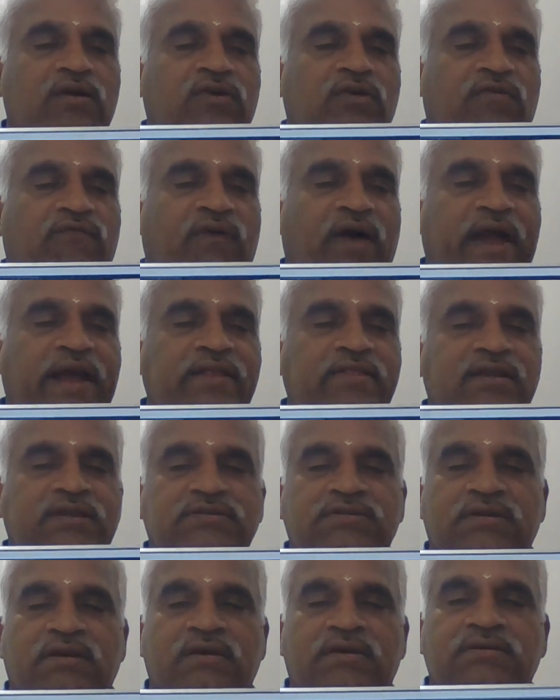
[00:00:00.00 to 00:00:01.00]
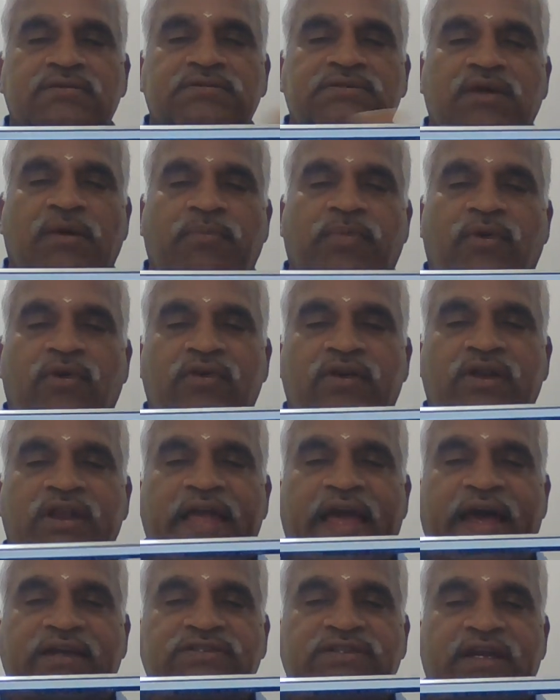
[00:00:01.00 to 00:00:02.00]
To find the support
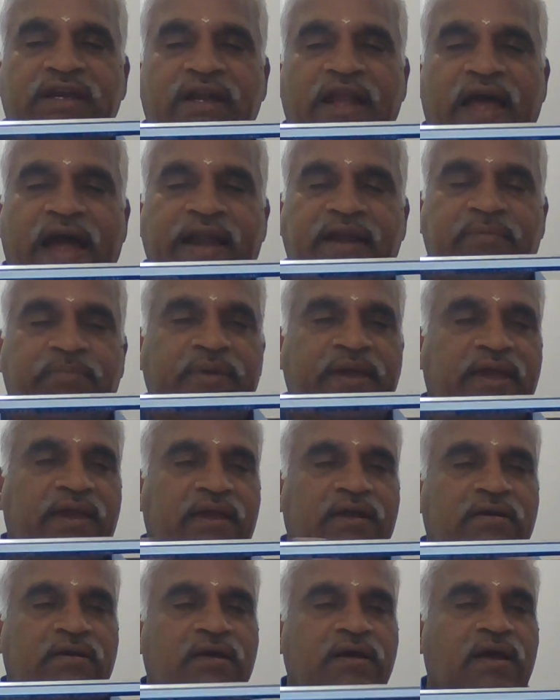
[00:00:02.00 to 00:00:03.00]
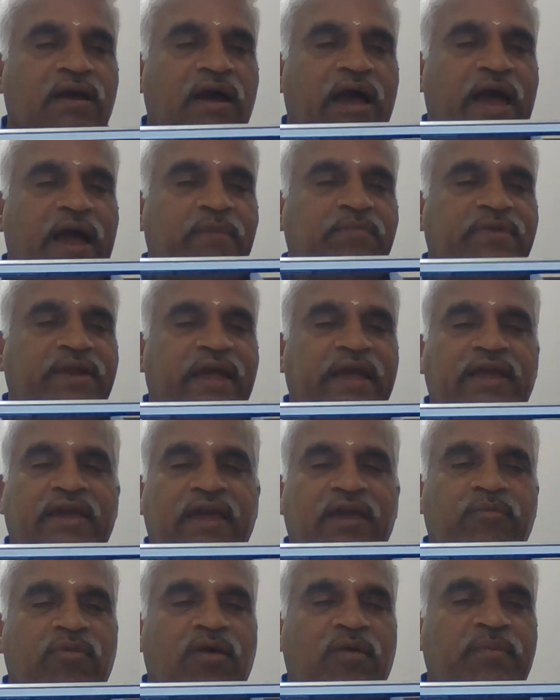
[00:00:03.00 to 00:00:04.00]
reaction at B, I am
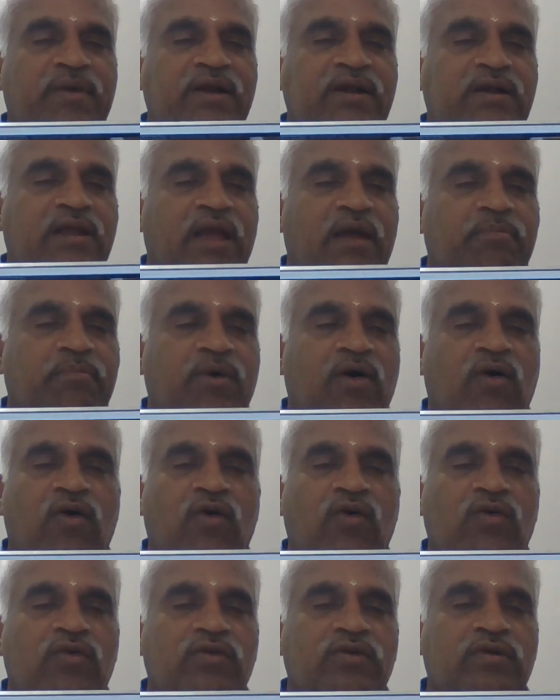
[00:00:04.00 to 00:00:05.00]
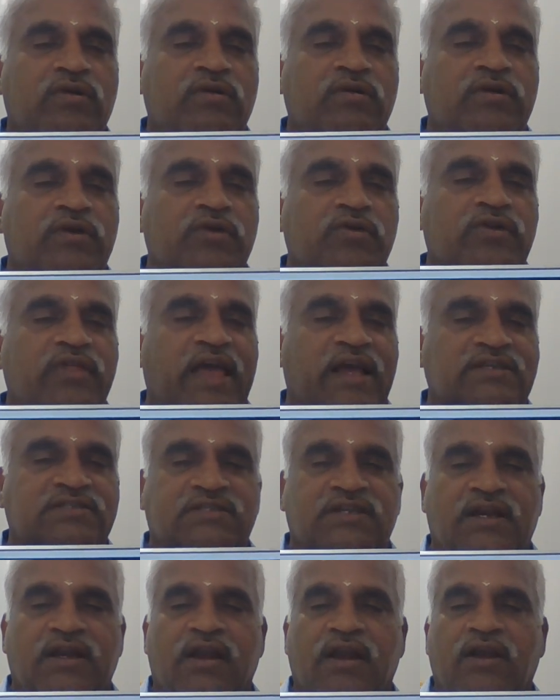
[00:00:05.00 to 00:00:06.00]
taking moment about due to the
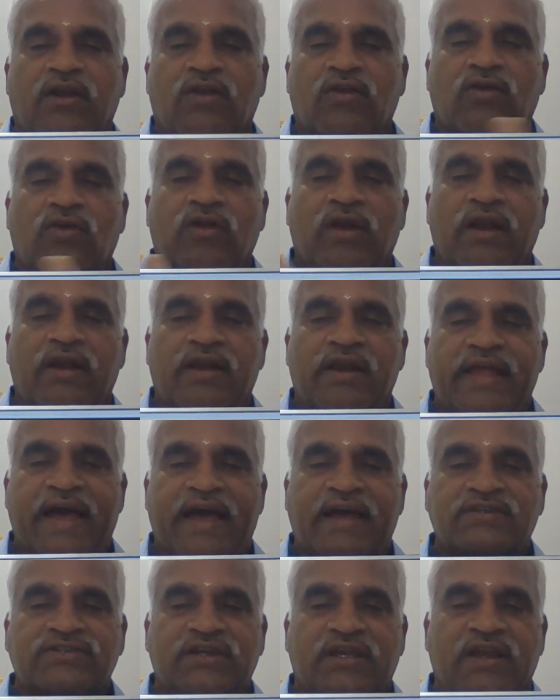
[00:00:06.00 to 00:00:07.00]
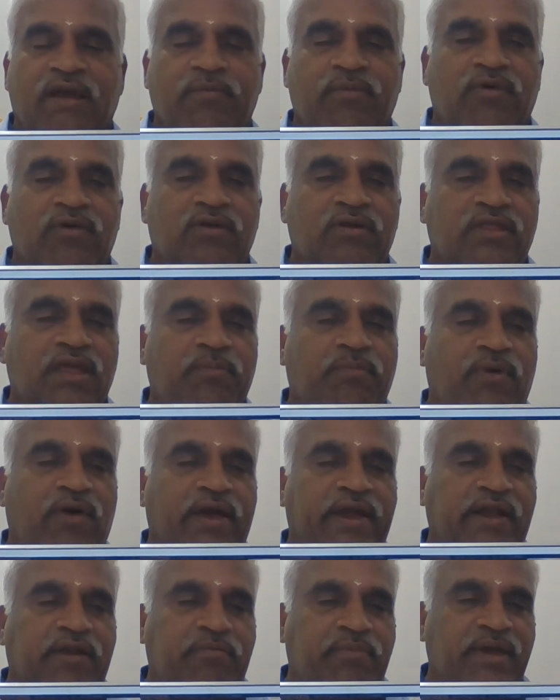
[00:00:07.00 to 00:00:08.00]
external load and reaction about the
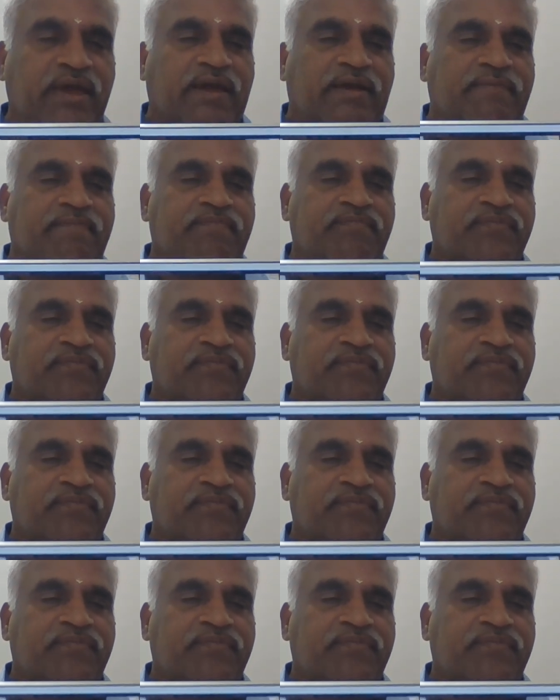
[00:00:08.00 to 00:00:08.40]
point B.